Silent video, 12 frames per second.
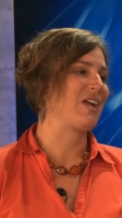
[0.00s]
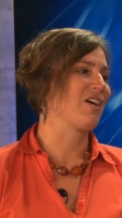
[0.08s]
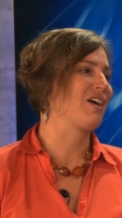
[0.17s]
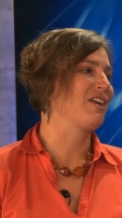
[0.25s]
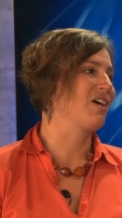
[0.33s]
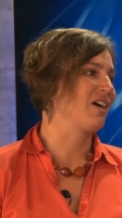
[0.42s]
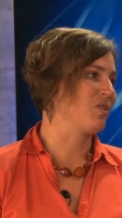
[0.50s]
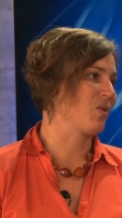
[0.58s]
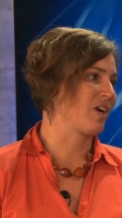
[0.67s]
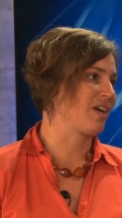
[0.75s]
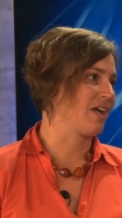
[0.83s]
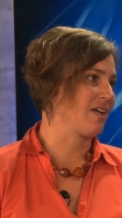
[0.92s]
an
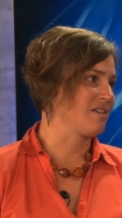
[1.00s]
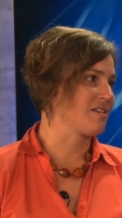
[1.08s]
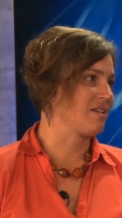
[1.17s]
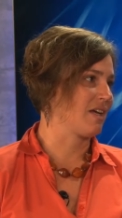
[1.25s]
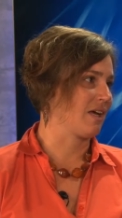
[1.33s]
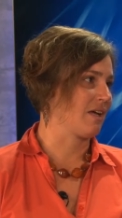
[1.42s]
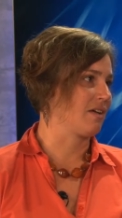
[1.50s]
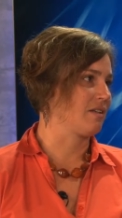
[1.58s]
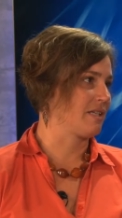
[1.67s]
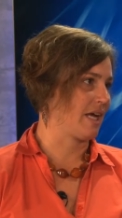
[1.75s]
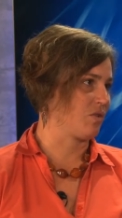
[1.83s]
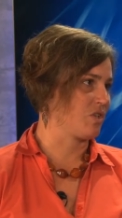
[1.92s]
unorganized
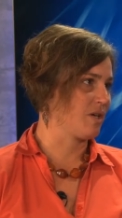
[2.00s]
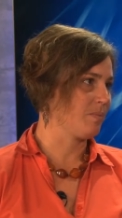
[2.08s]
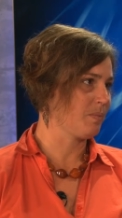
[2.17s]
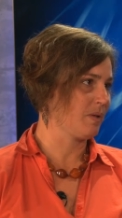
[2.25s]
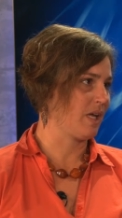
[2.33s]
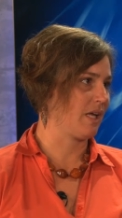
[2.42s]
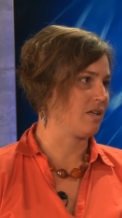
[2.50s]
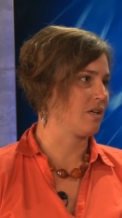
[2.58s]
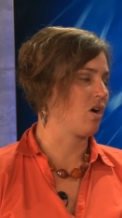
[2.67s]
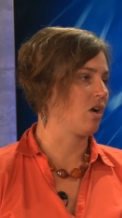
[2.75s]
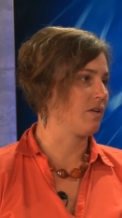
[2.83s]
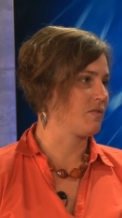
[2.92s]
township, and
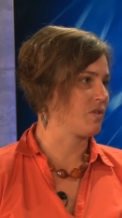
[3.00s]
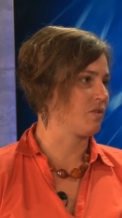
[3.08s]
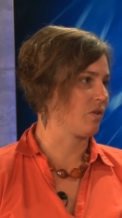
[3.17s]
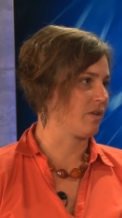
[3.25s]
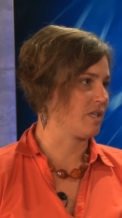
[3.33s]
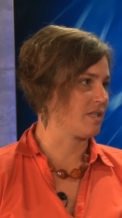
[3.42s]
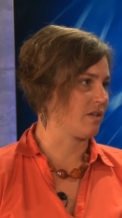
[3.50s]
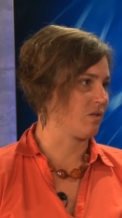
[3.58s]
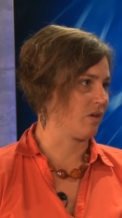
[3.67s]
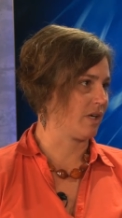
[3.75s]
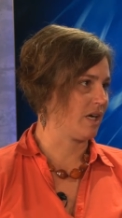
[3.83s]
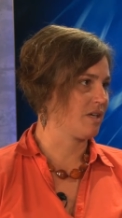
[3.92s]
all of Sioux North is
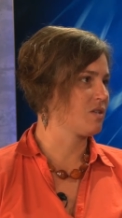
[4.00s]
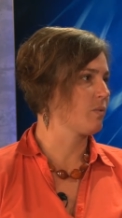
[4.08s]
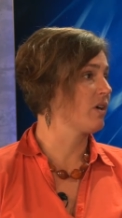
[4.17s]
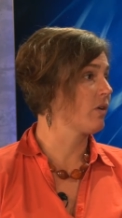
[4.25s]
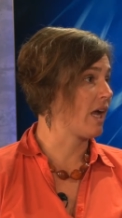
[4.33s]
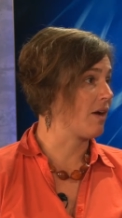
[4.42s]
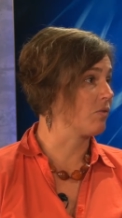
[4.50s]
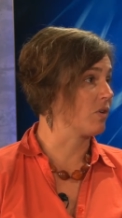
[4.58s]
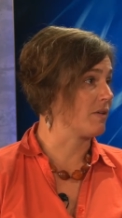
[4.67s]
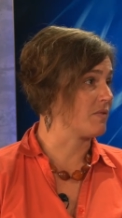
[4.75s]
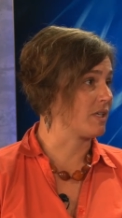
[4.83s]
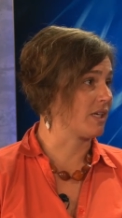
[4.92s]
unorganized, so we don't have
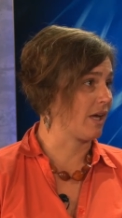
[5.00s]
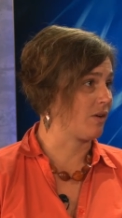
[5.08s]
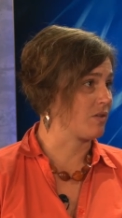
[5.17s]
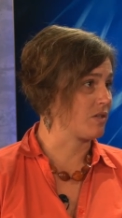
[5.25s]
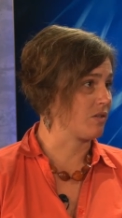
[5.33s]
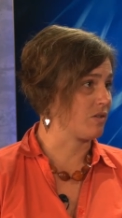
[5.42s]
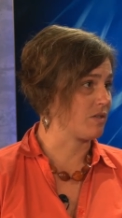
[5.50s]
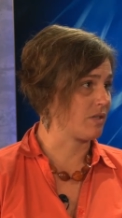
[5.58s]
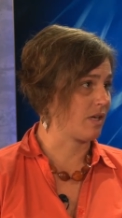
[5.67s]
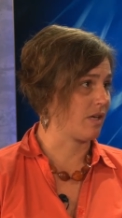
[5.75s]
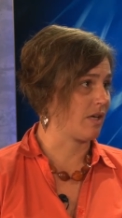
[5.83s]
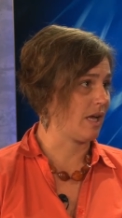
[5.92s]
reeves and councillors
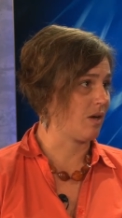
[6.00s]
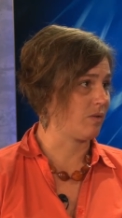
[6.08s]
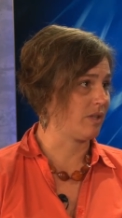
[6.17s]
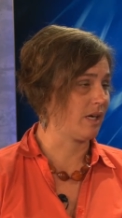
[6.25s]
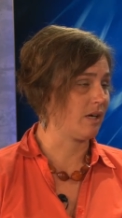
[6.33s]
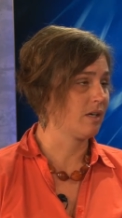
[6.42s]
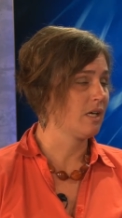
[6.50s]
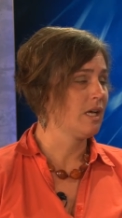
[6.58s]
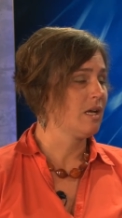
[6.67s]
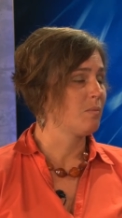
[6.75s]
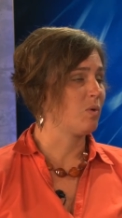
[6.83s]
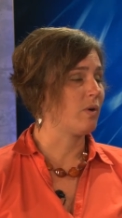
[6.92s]
out there.
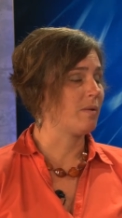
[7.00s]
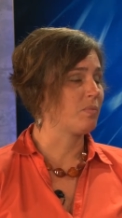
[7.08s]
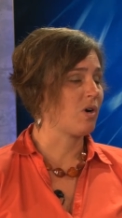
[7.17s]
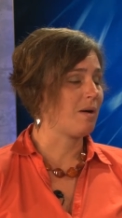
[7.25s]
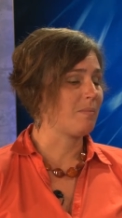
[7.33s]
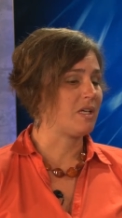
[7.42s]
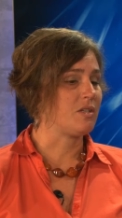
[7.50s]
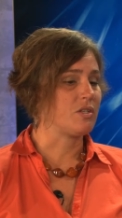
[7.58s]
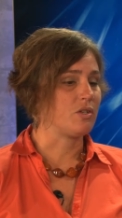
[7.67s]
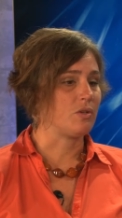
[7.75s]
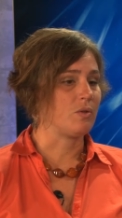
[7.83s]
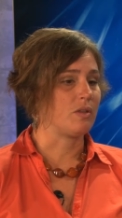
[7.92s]
But what brought me
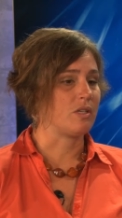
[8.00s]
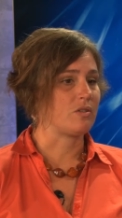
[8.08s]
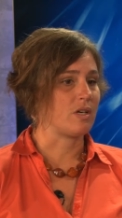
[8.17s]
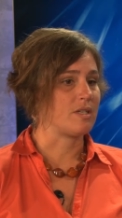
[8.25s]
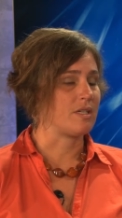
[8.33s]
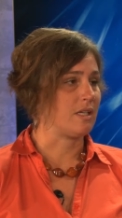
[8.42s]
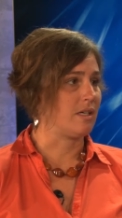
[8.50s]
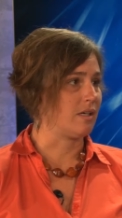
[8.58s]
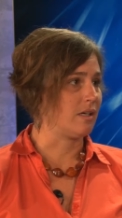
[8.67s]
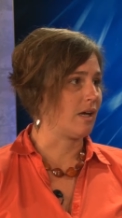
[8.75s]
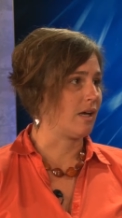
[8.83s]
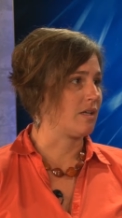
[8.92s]
to the
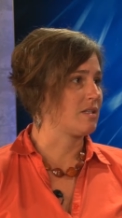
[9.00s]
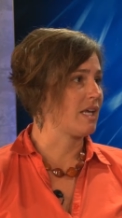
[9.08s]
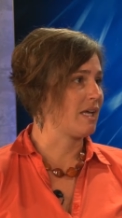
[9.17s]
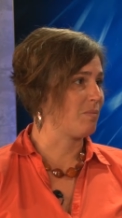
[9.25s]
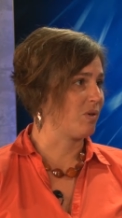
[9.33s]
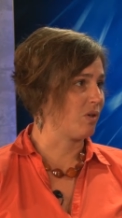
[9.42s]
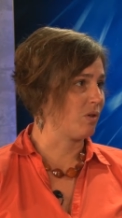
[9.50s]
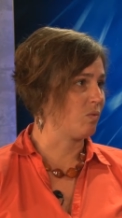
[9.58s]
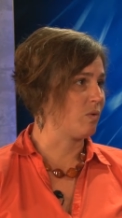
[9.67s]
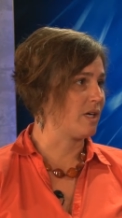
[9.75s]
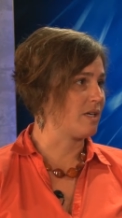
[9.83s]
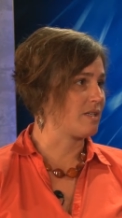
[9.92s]
trustee table
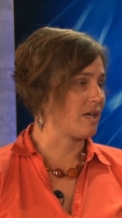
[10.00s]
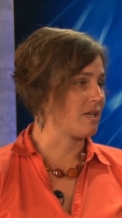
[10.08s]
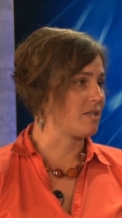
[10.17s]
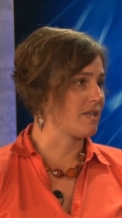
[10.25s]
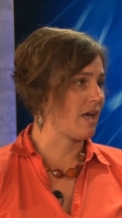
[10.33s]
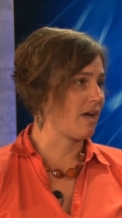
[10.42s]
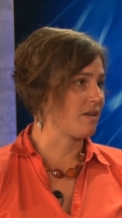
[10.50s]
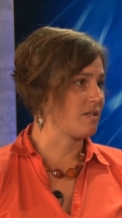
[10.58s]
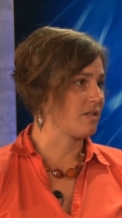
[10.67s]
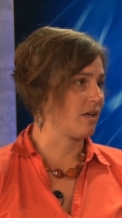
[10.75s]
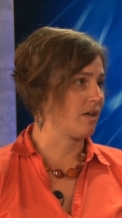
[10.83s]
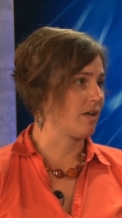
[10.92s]
was I
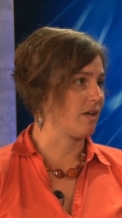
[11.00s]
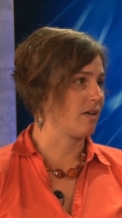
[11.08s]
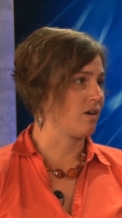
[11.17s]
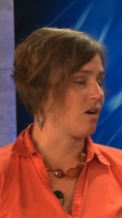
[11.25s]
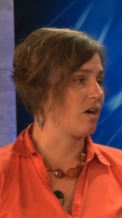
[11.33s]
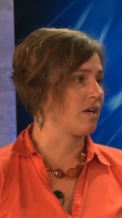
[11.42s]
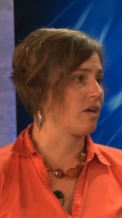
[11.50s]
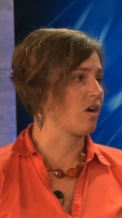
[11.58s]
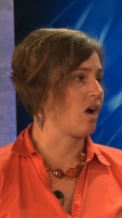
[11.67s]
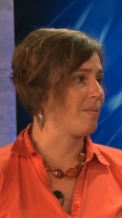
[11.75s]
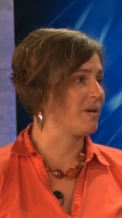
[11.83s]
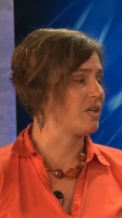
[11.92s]
sat on
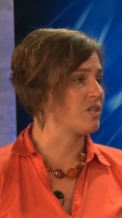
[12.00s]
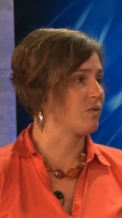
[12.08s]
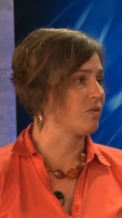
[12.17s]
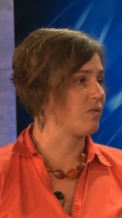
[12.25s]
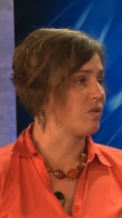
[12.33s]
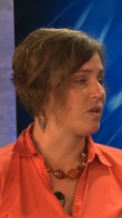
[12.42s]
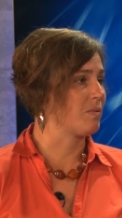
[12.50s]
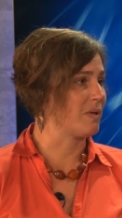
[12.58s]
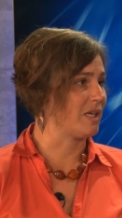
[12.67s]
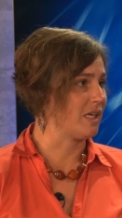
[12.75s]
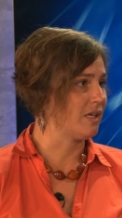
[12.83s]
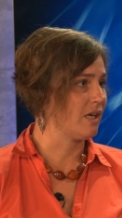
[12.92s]
accommodation review
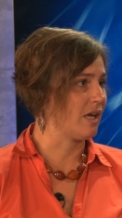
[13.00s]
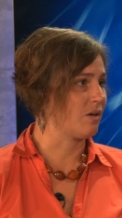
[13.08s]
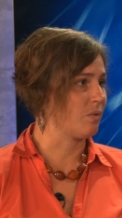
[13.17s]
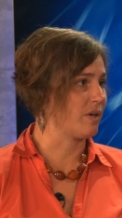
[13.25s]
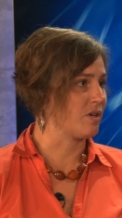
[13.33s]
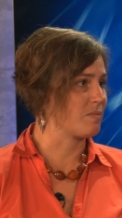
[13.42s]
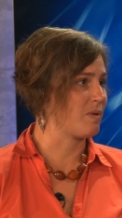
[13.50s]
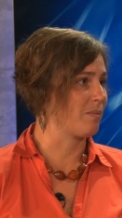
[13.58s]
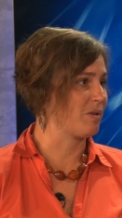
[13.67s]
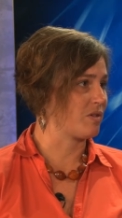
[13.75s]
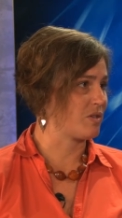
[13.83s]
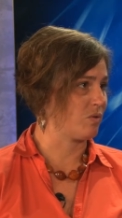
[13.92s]
committee at a Weir's
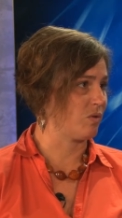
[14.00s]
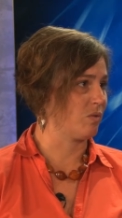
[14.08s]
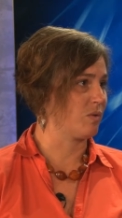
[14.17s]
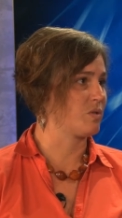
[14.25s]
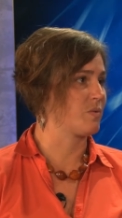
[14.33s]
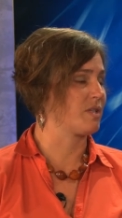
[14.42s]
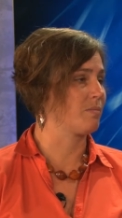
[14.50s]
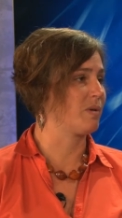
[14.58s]
Public School, which was the